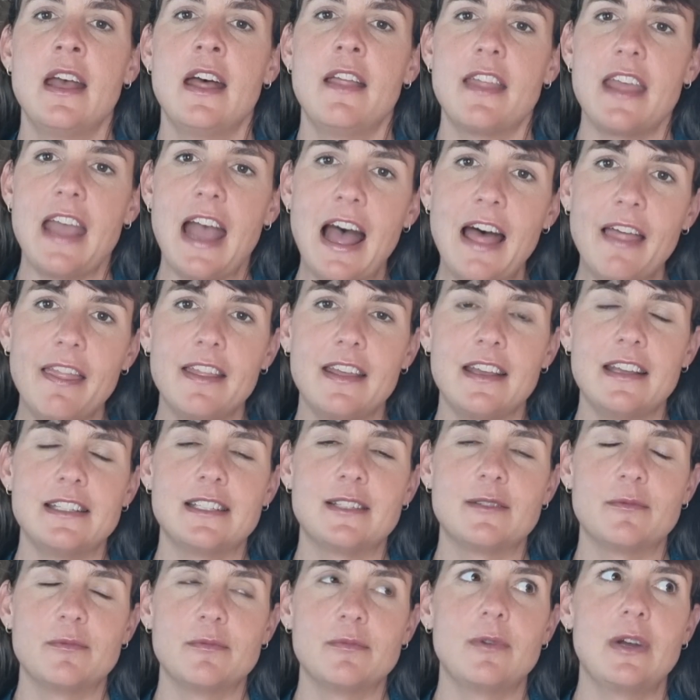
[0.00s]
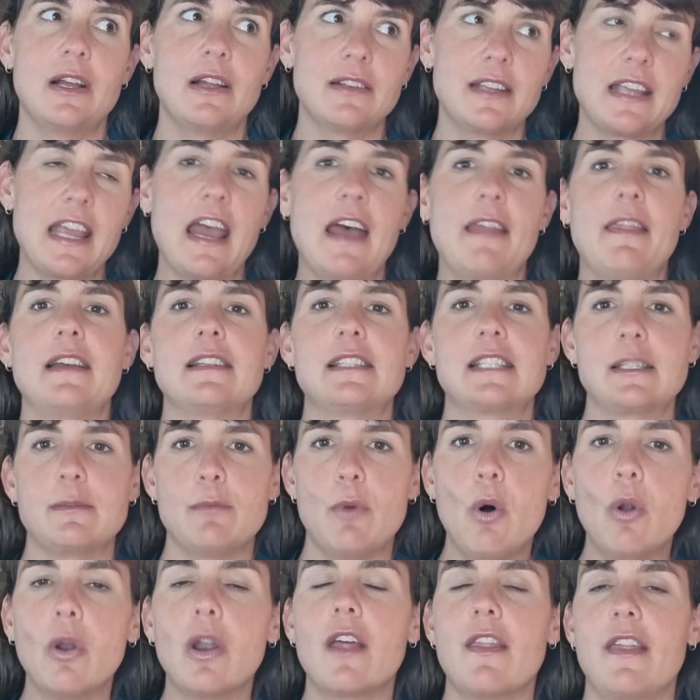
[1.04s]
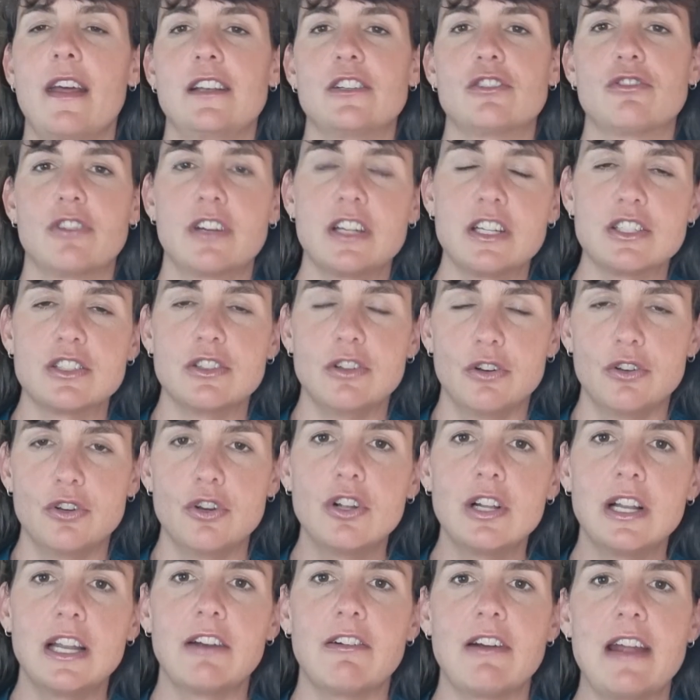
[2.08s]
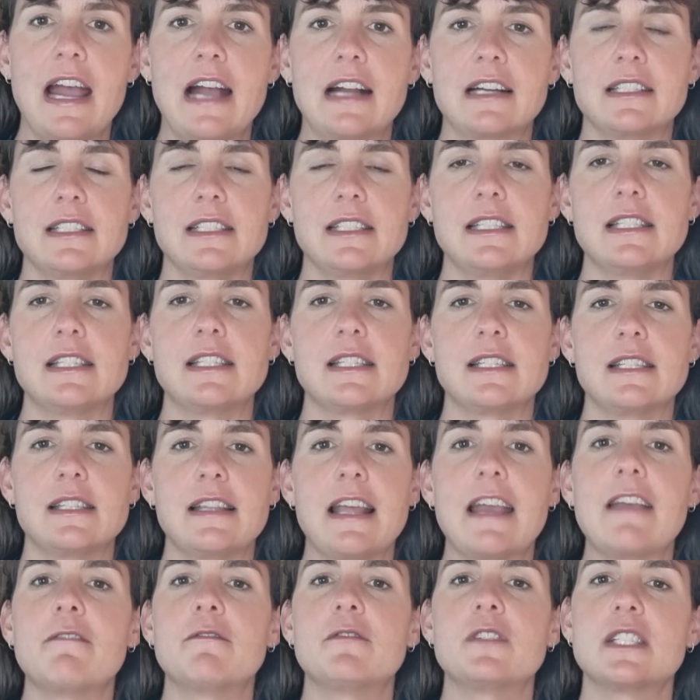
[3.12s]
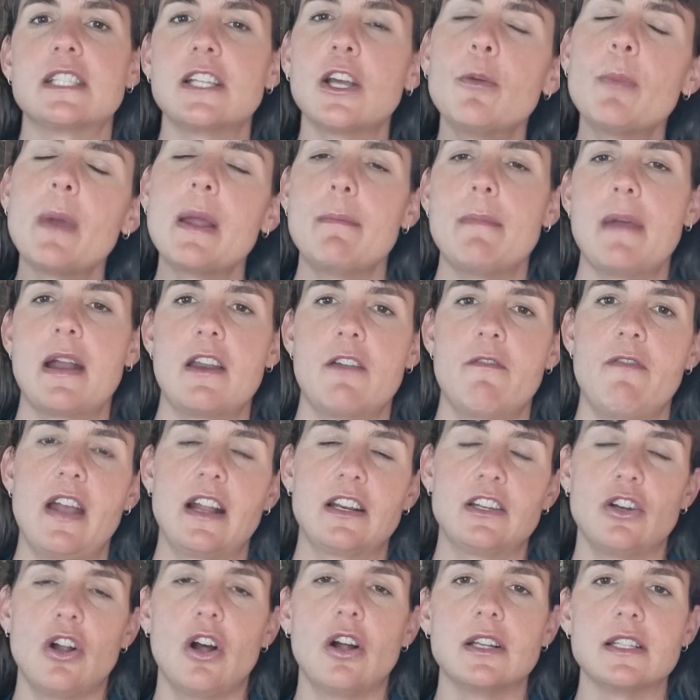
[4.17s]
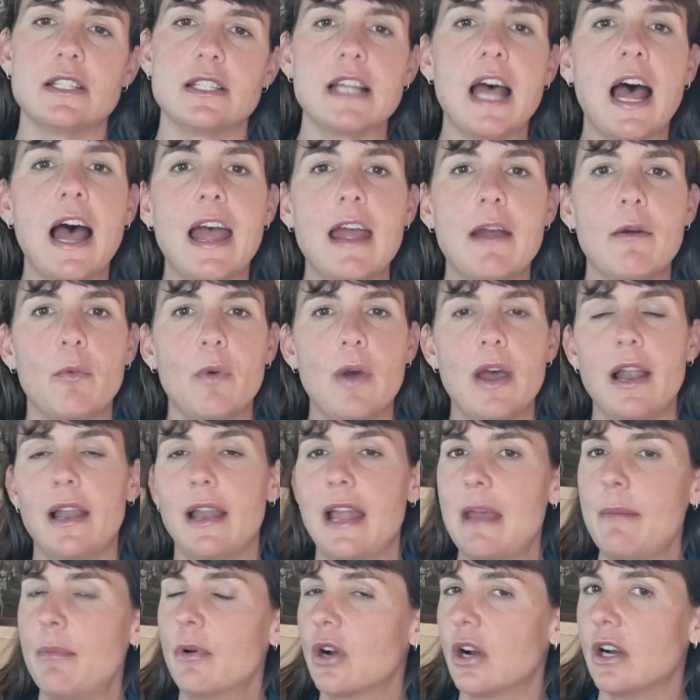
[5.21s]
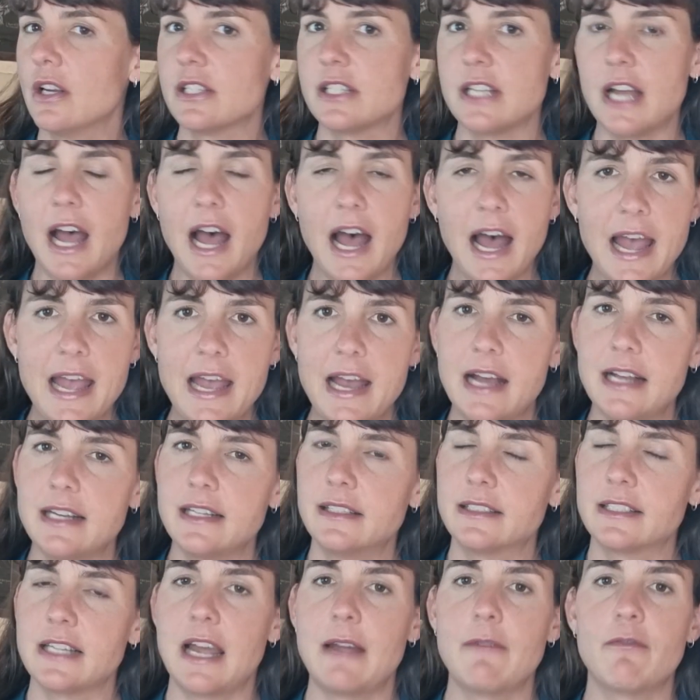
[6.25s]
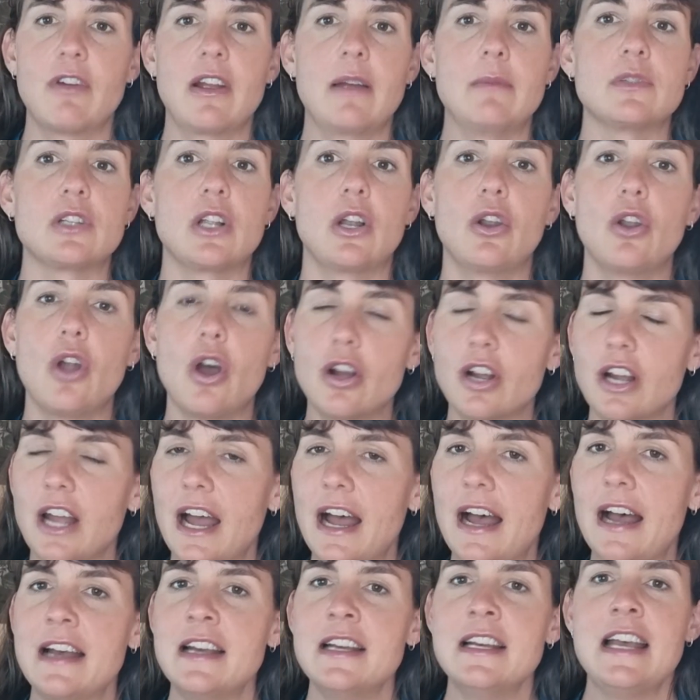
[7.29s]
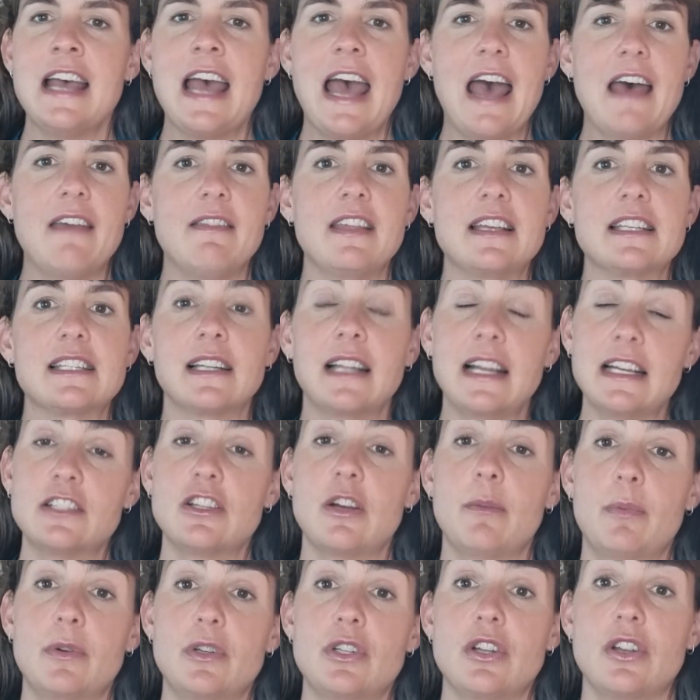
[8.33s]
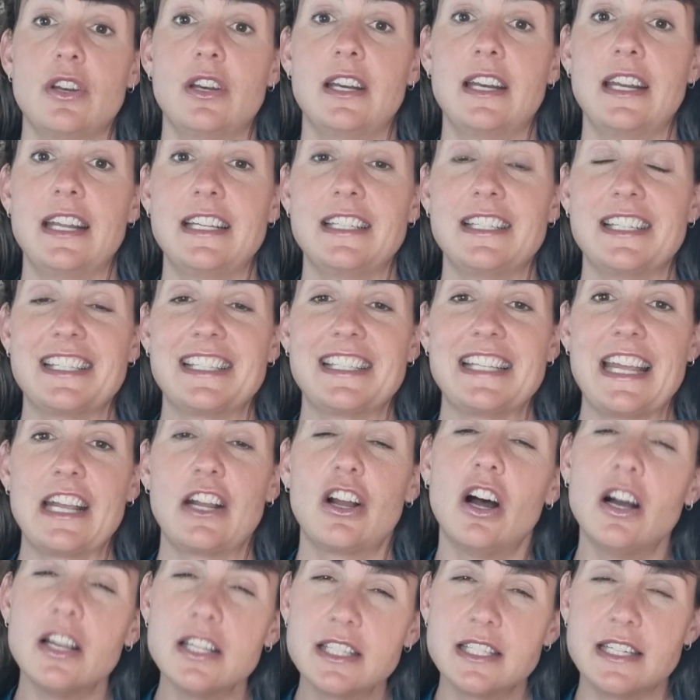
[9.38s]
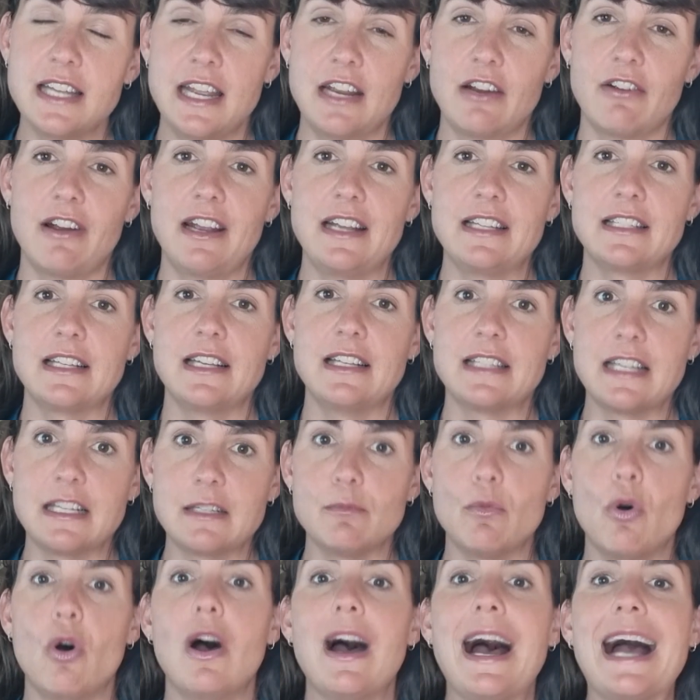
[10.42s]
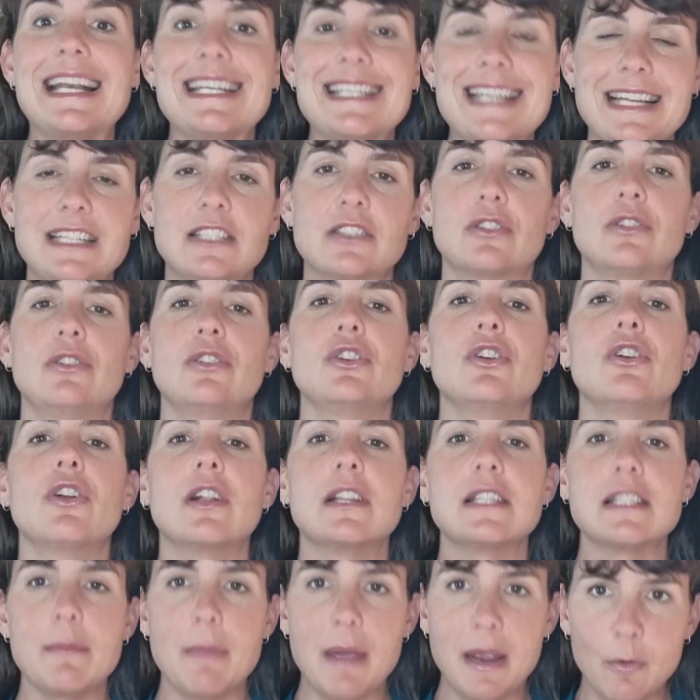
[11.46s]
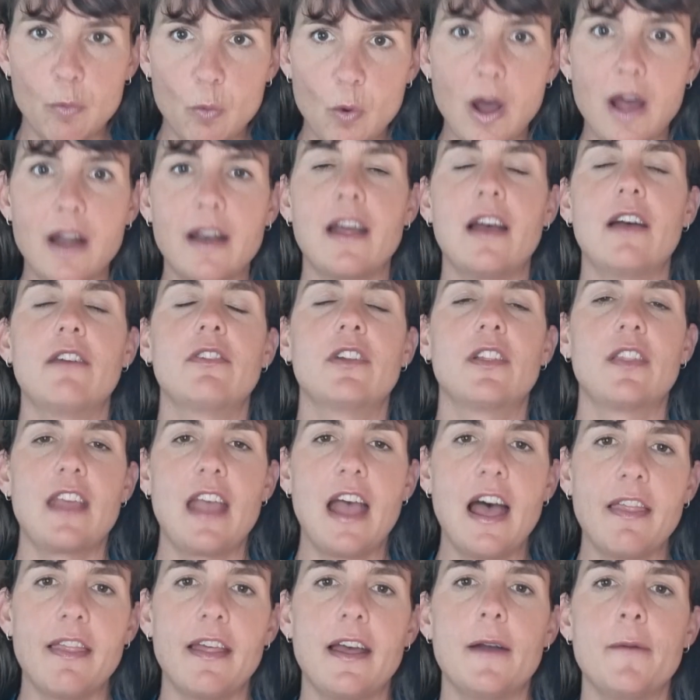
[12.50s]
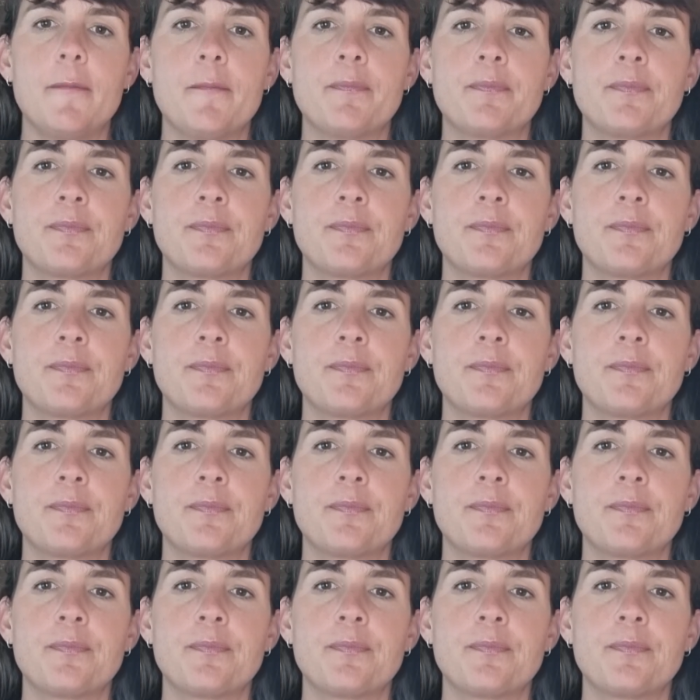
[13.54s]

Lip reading: The others, well, yeah, they're smaller than traditional nuclear reactors. They've still been manufactured on site where labour costs are higher, timeframes are longer, and there's less opportunity to see cost decreases as more identical units are made one after the other.